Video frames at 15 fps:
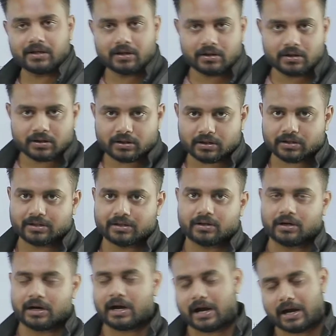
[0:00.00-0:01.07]

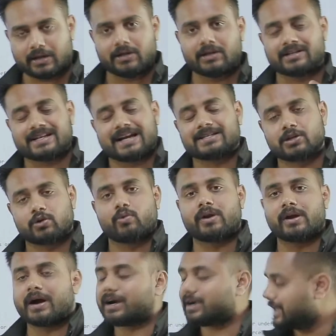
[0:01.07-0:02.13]
It is executing
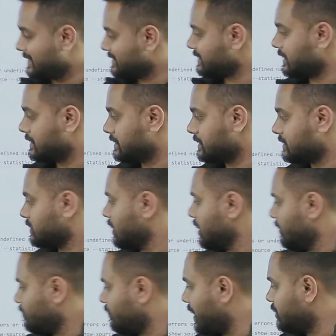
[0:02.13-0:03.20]
our test cases
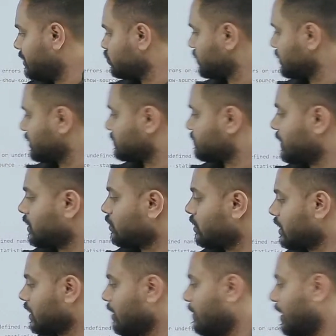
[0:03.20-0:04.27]
by using this particular
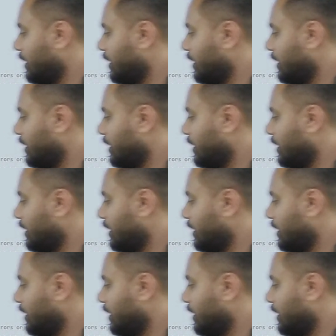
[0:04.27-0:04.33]
command.